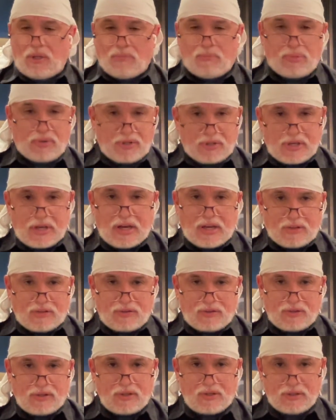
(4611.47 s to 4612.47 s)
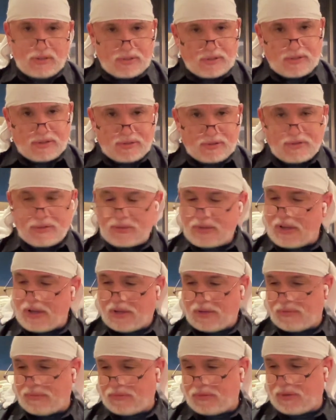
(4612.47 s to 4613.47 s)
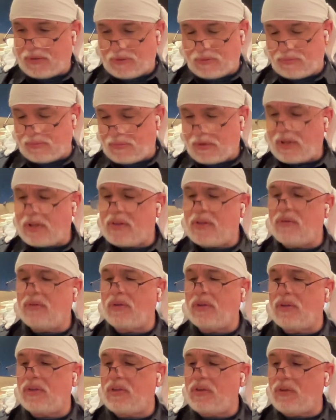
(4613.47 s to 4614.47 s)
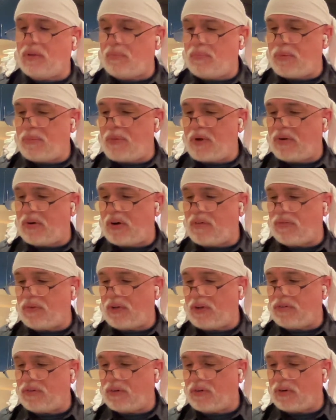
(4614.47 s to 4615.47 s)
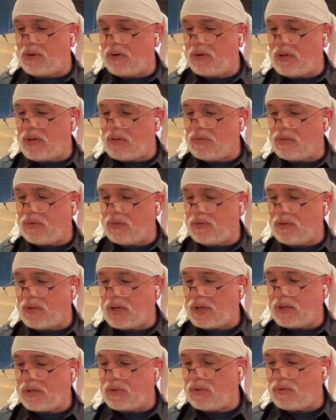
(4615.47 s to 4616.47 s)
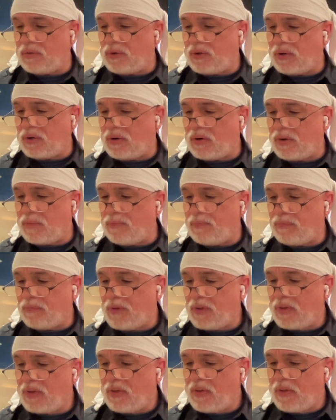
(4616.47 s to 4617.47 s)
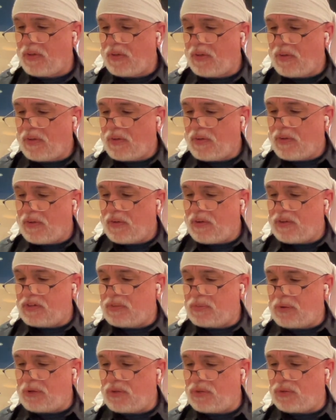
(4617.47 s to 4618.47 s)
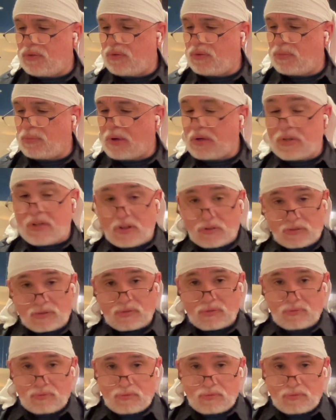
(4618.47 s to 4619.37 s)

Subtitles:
but yeah. I think it would be better off an electric car in that regard. Japan using nuclear power. Yes,